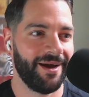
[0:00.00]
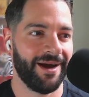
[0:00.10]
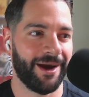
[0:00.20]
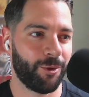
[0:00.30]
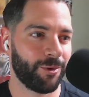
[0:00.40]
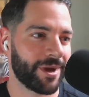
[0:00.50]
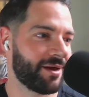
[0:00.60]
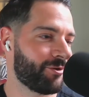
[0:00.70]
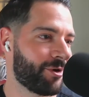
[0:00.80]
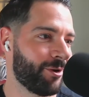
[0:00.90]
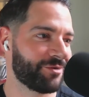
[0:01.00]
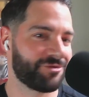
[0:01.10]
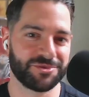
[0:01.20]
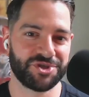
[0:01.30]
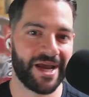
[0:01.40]
how were we going
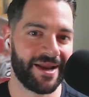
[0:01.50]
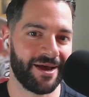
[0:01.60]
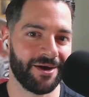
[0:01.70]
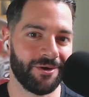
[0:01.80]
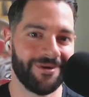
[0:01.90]
from J to L?